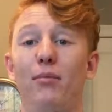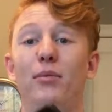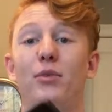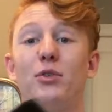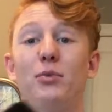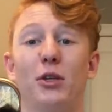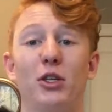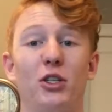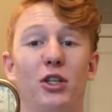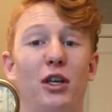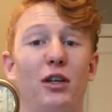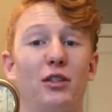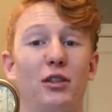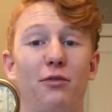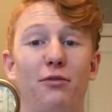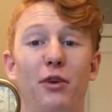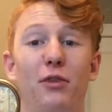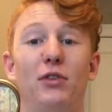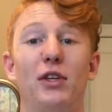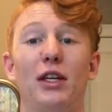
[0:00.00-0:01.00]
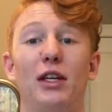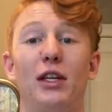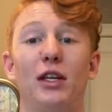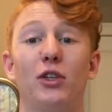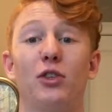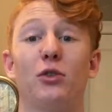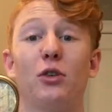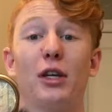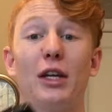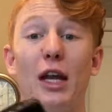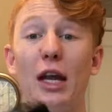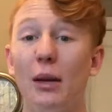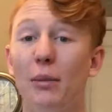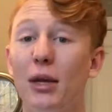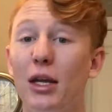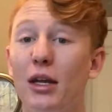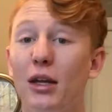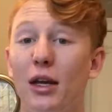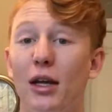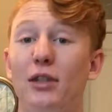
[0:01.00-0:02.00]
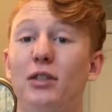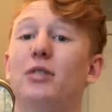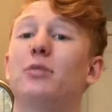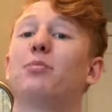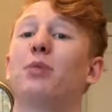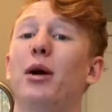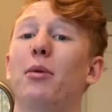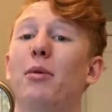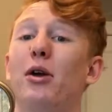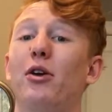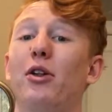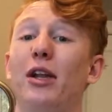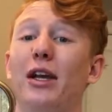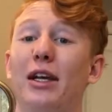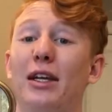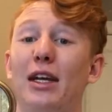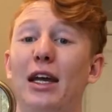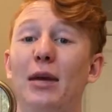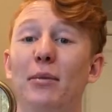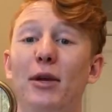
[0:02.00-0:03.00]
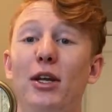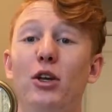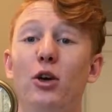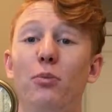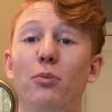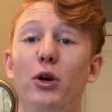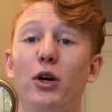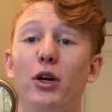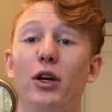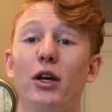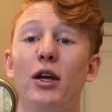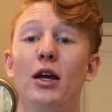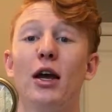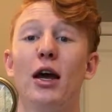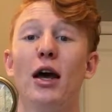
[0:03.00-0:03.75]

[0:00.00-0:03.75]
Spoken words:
especially as a 15-inch gaming. It's primarily a gaming notebook.